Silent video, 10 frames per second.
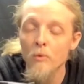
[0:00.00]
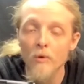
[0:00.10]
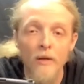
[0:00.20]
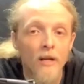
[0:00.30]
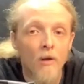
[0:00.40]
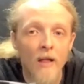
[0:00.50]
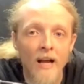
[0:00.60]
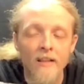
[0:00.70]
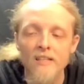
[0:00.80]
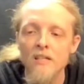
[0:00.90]
really don't
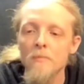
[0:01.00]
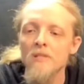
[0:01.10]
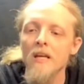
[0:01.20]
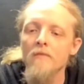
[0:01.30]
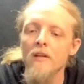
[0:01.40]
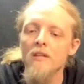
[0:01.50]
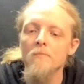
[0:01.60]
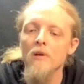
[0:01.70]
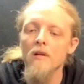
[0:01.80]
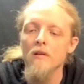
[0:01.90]
like these thumb safeties,
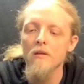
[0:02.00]
but